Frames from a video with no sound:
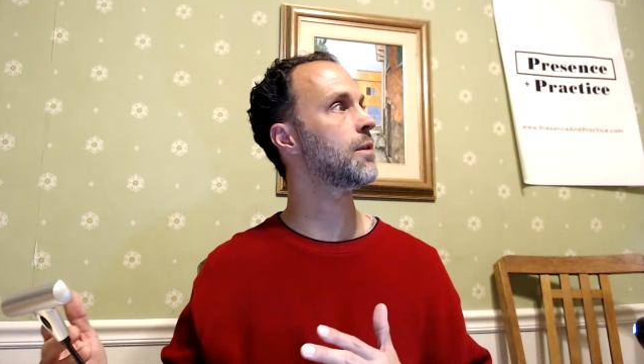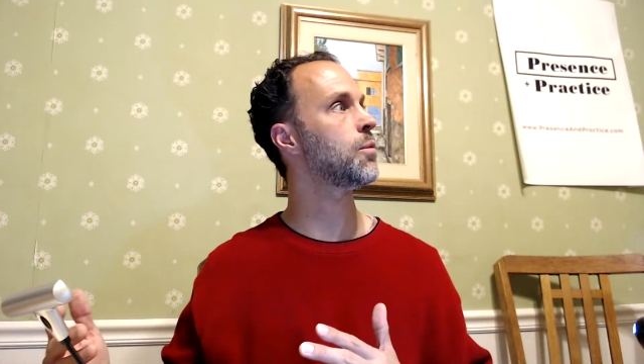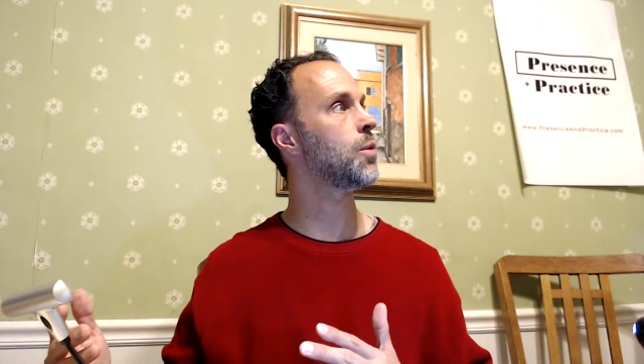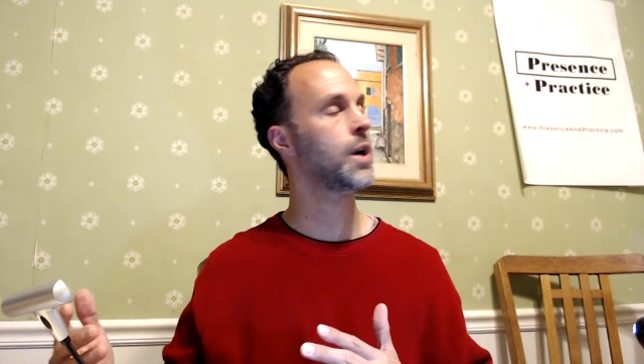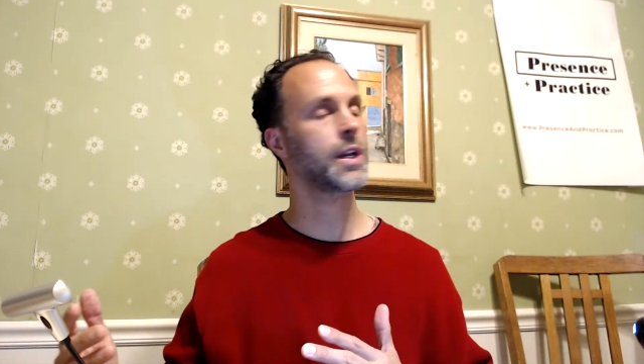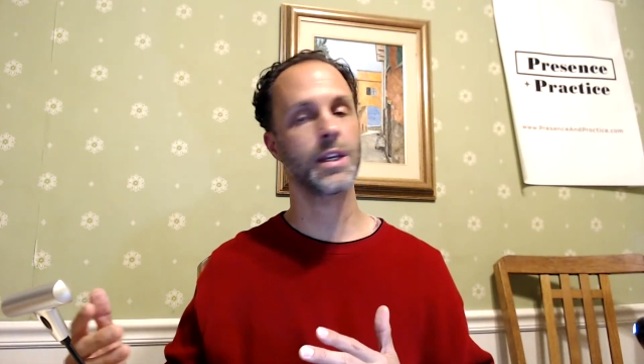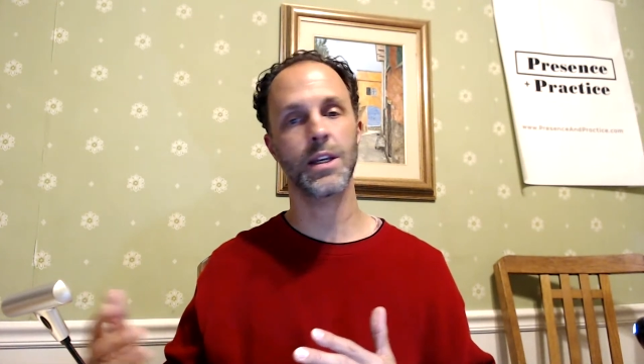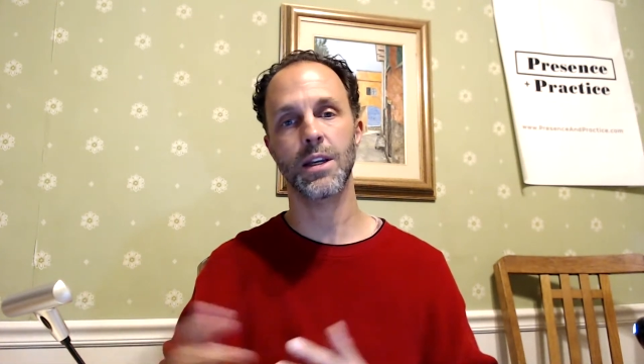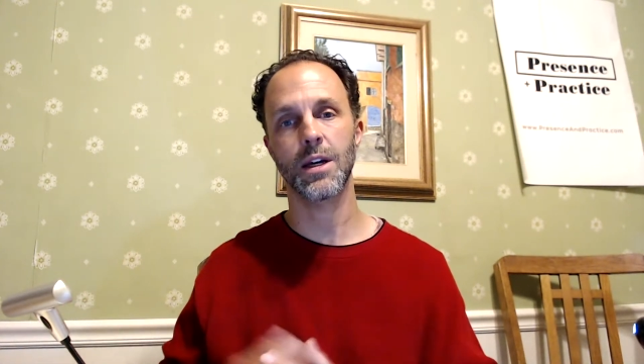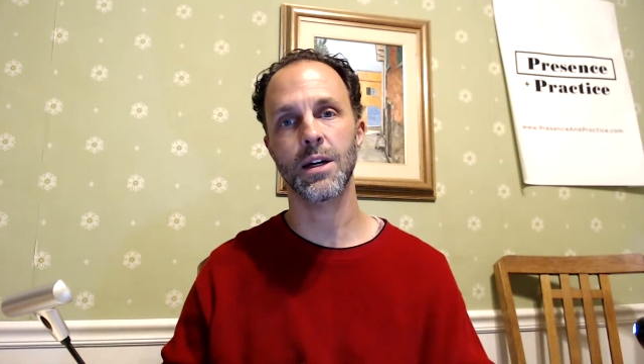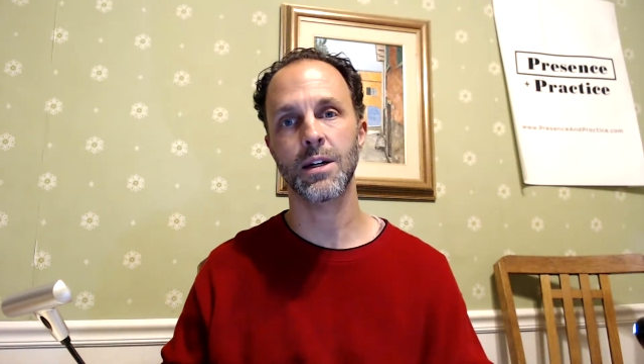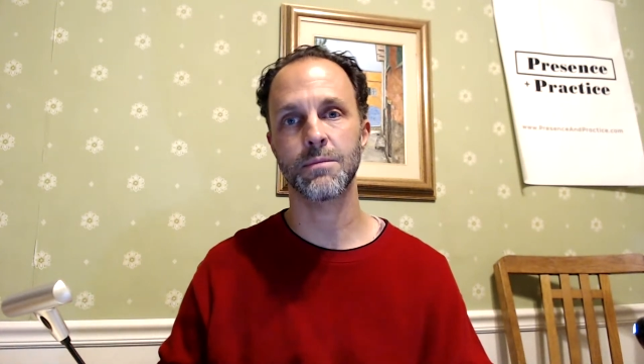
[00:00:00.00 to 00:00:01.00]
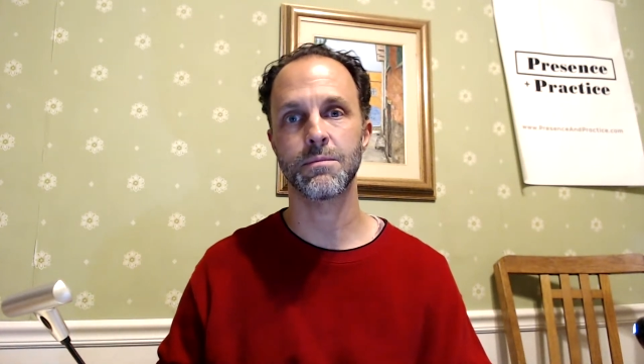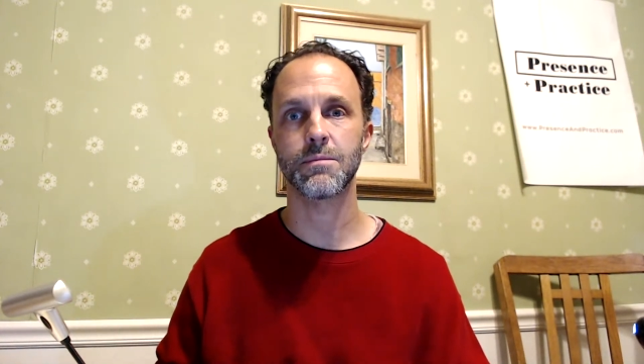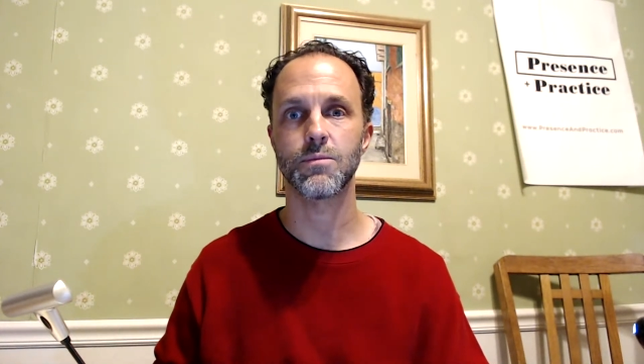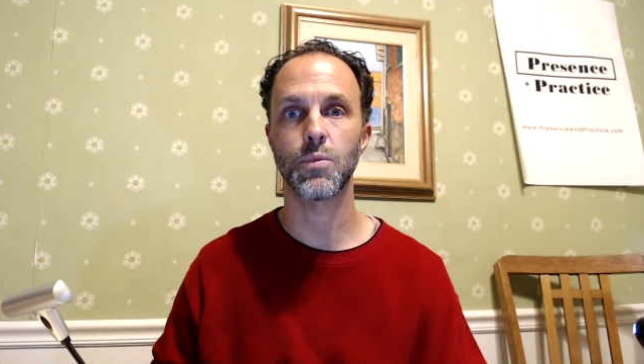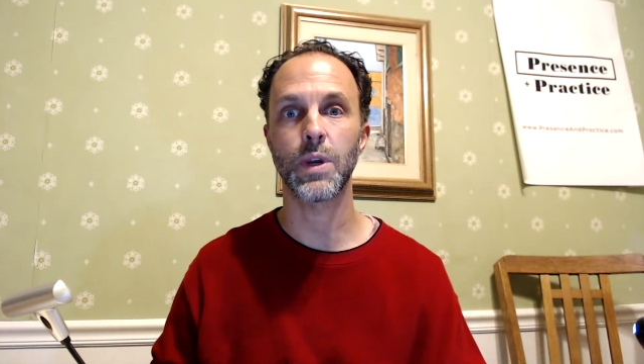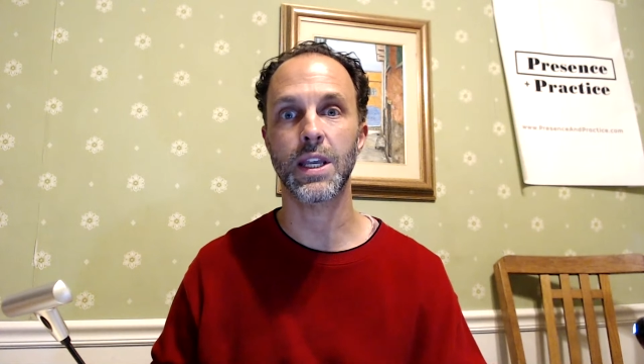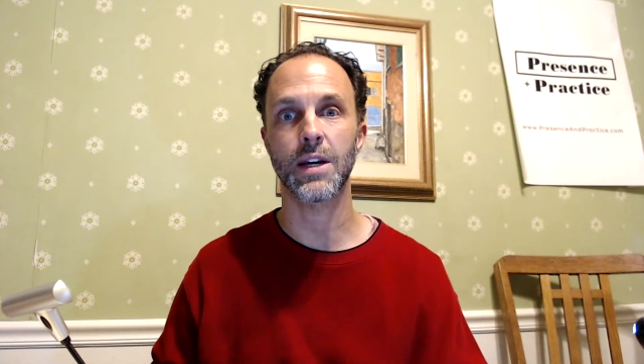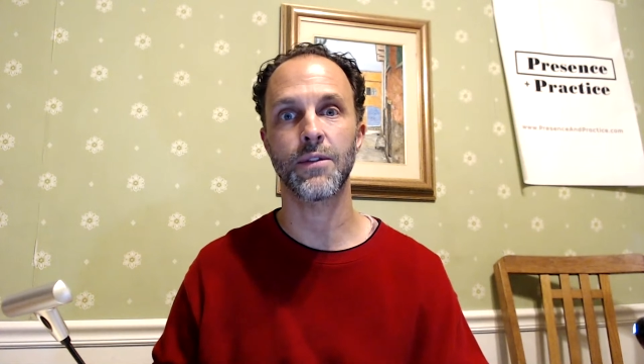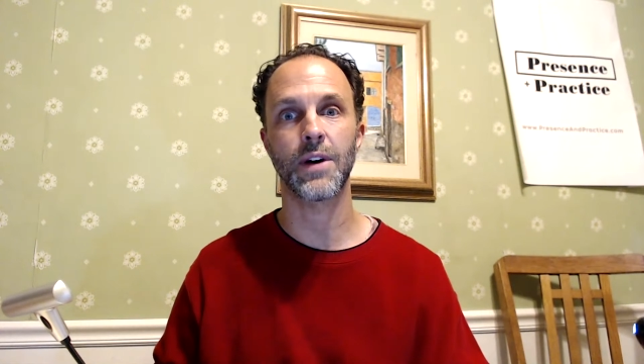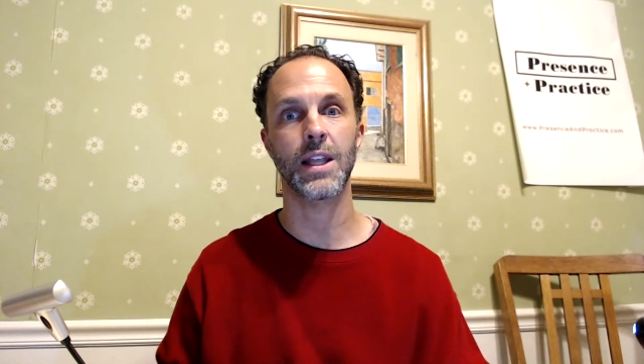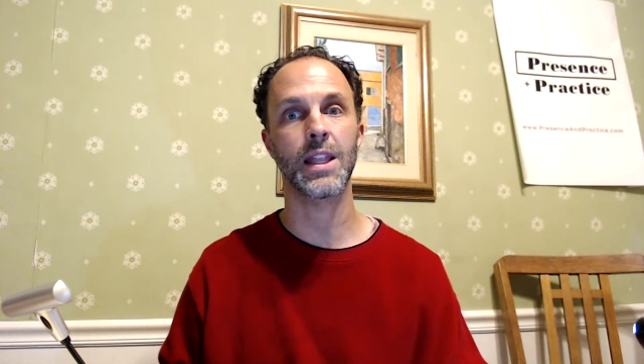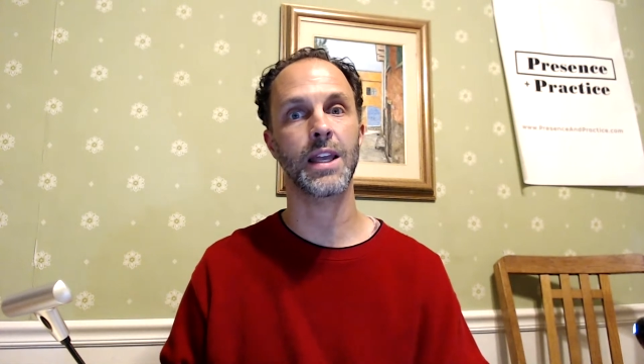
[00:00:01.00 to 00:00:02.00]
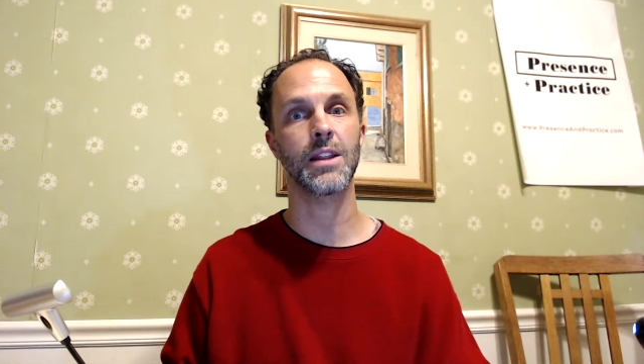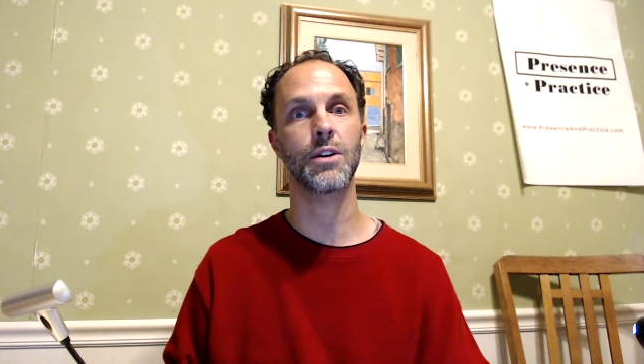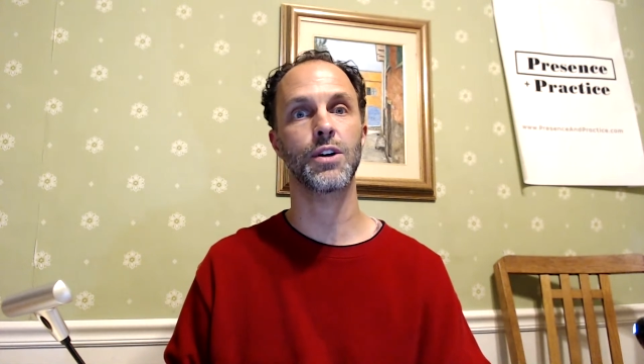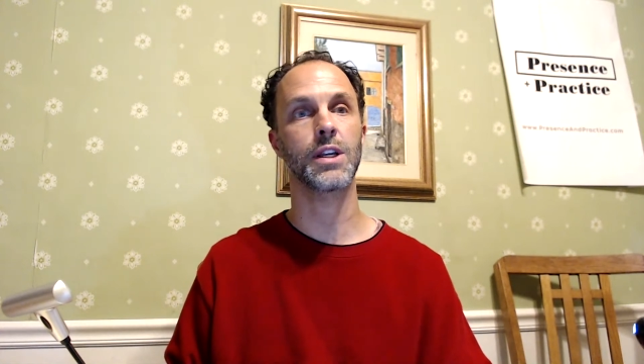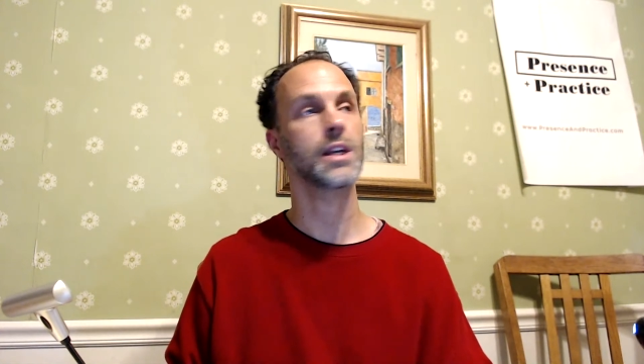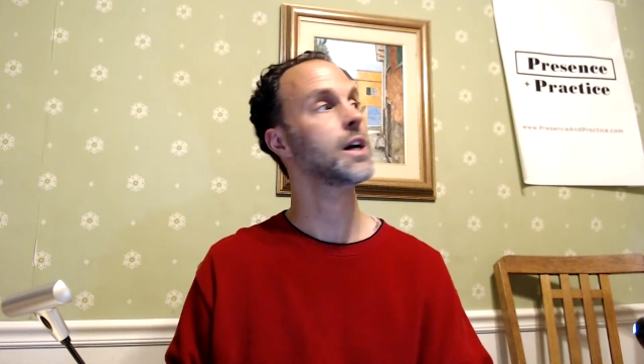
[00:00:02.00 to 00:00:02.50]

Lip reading: one week of online learning.